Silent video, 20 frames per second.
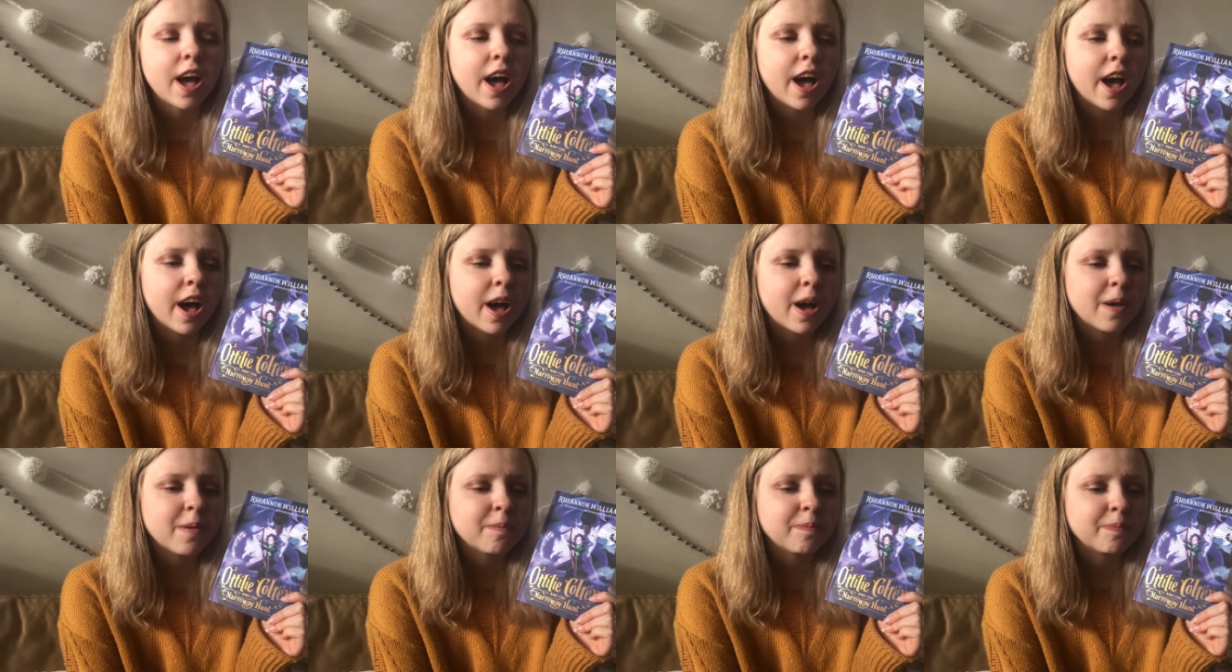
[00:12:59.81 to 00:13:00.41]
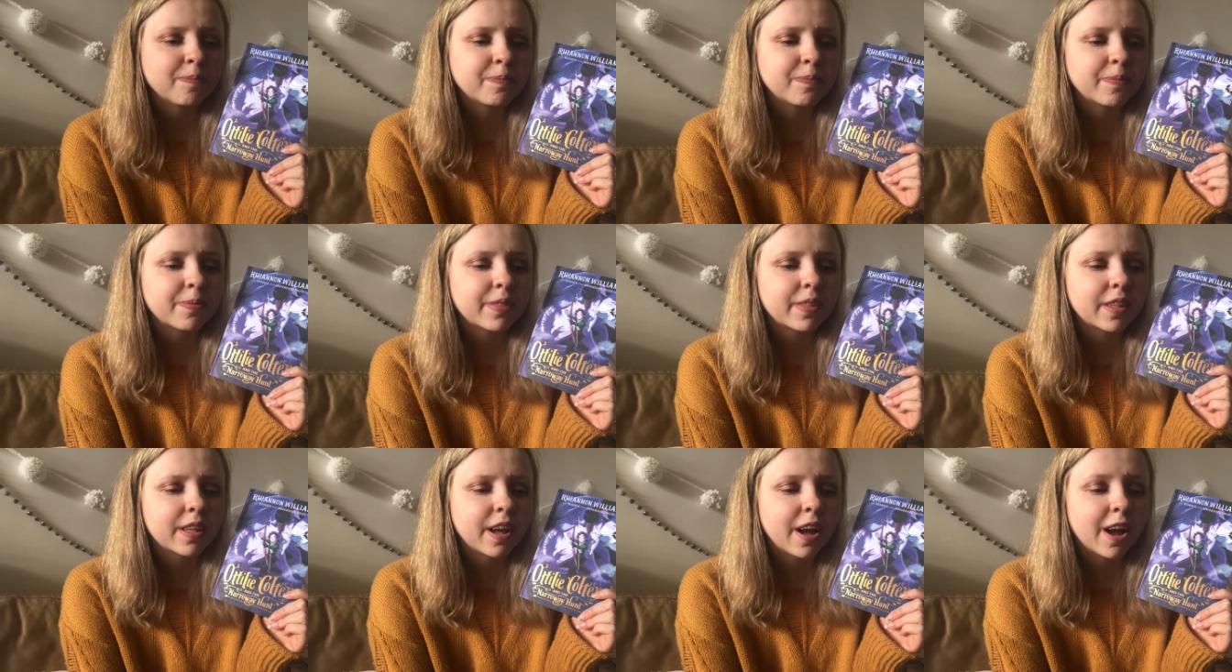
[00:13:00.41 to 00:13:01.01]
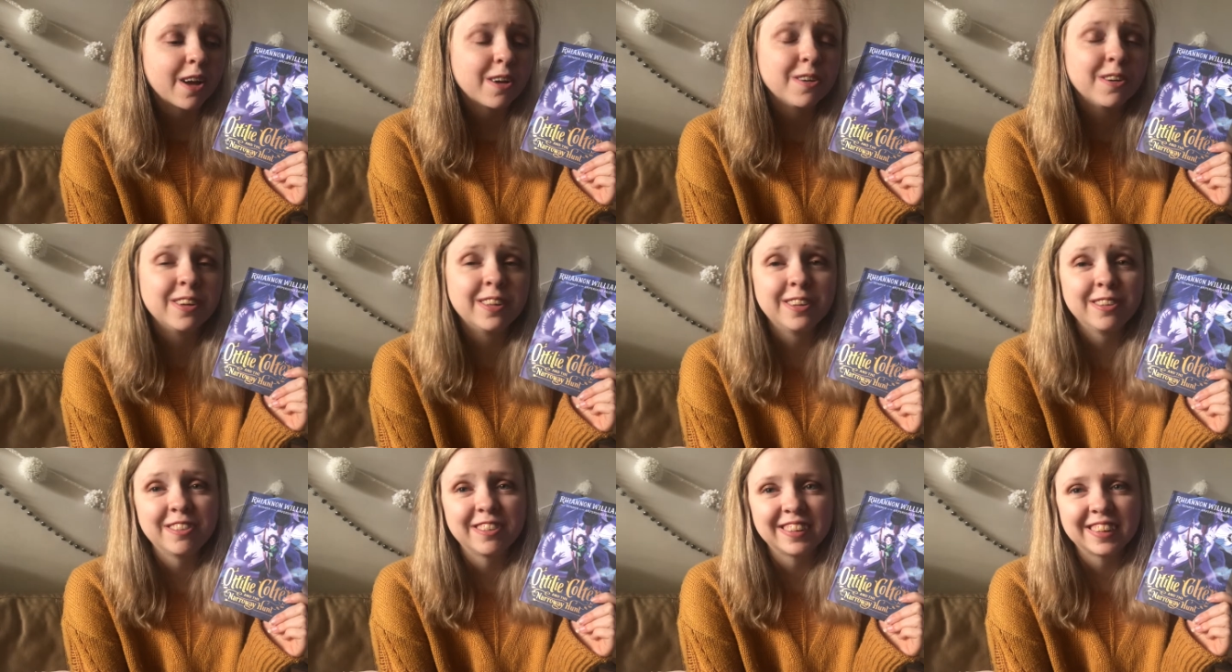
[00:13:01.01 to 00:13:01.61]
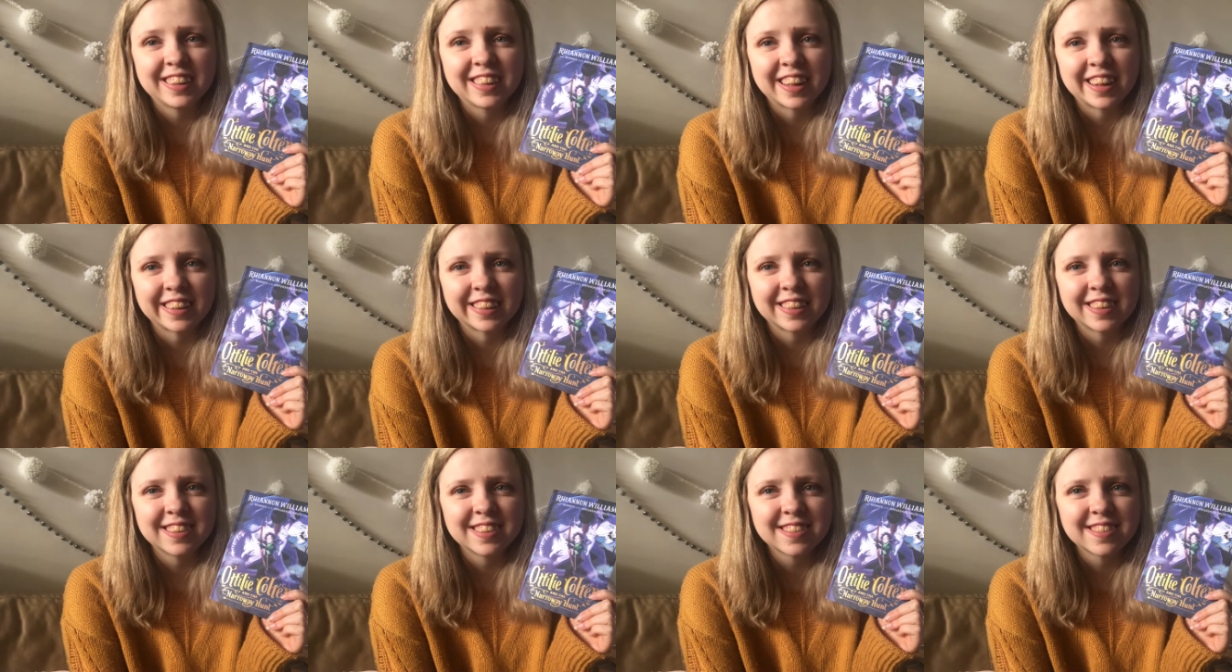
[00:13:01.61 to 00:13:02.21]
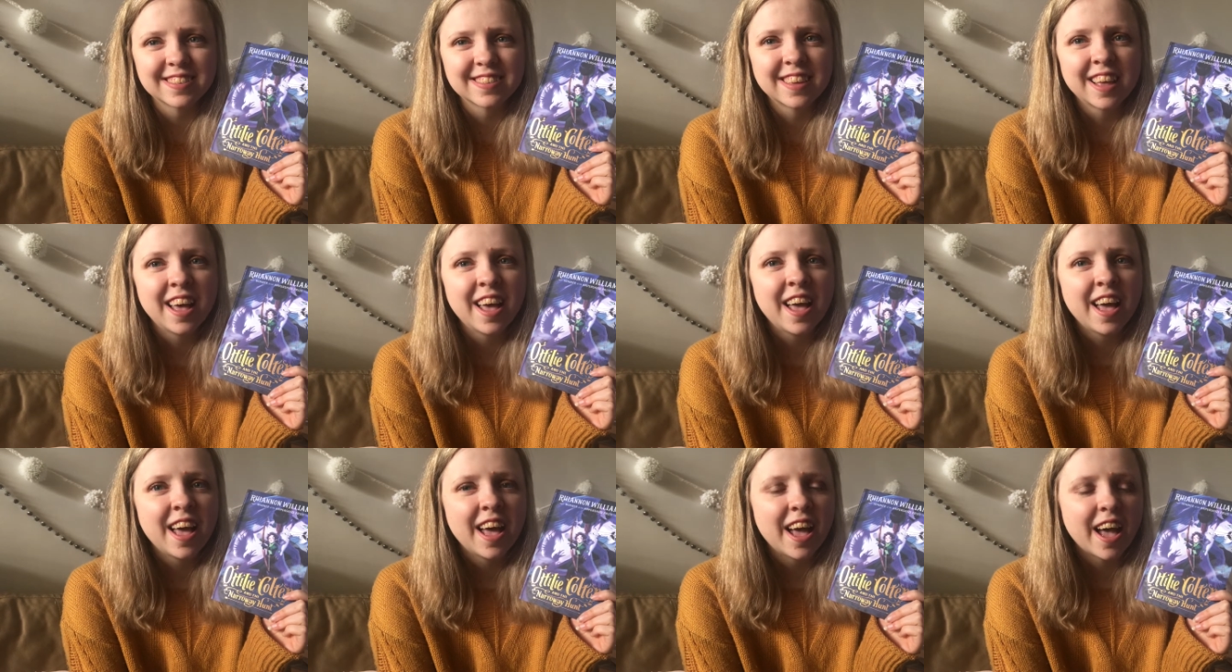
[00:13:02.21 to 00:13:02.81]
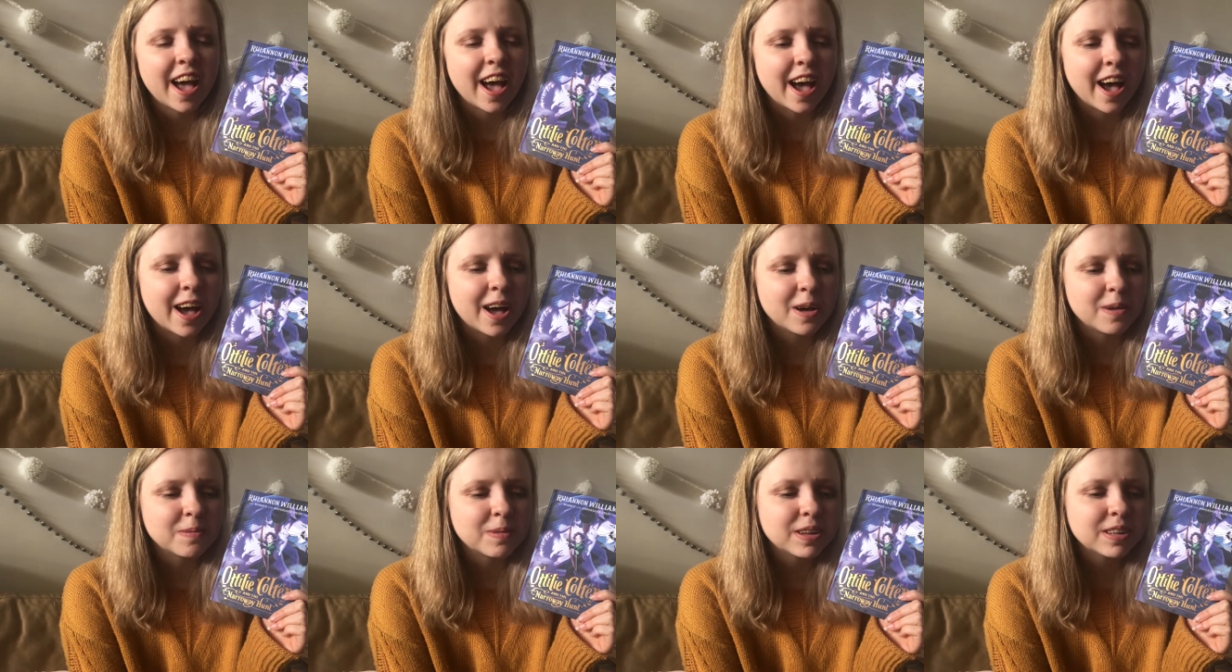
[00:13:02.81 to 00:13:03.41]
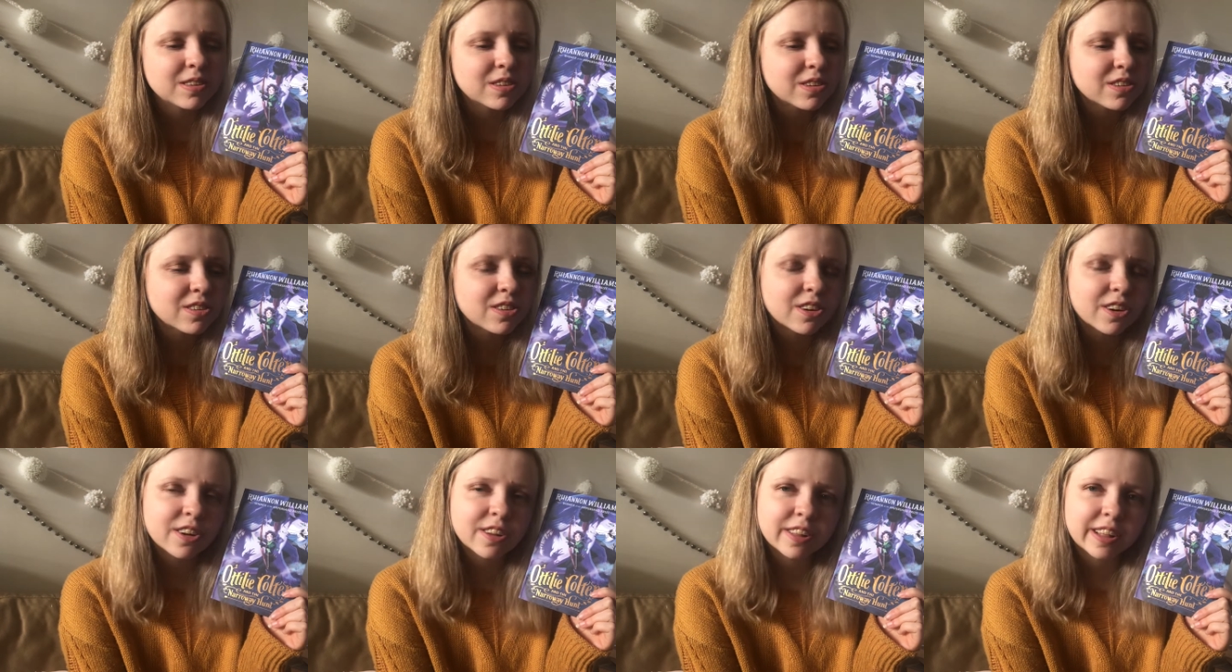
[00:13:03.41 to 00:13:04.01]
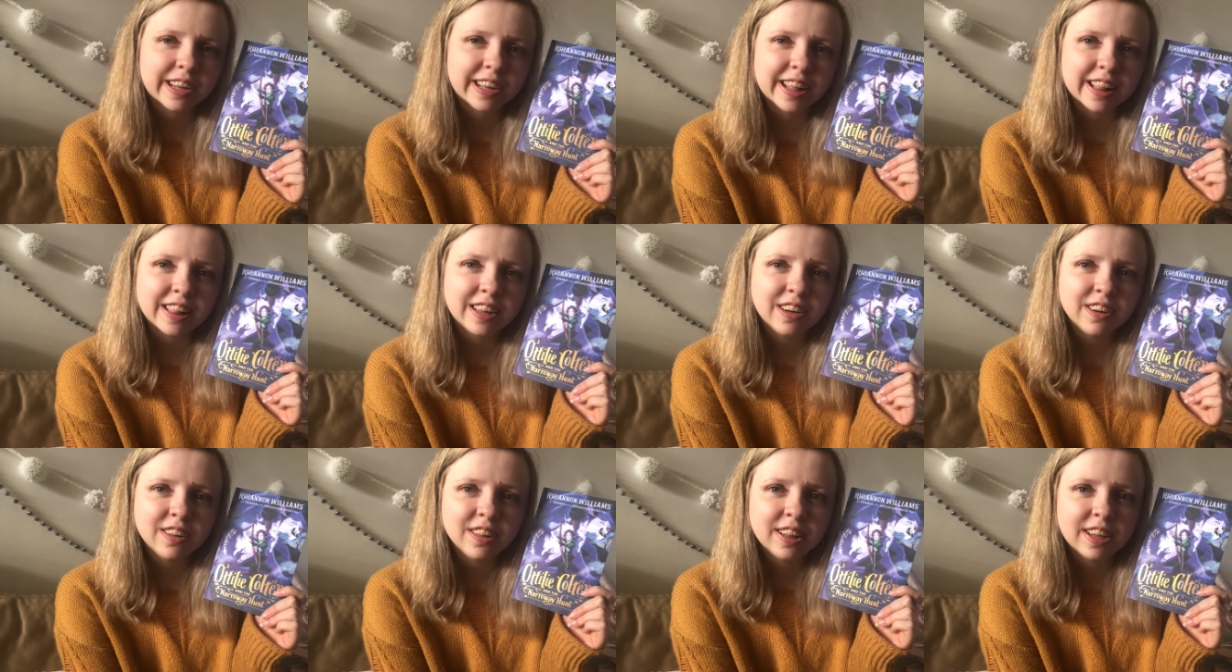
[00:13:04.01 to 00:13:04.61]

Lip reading: I really like this. It's also got like a little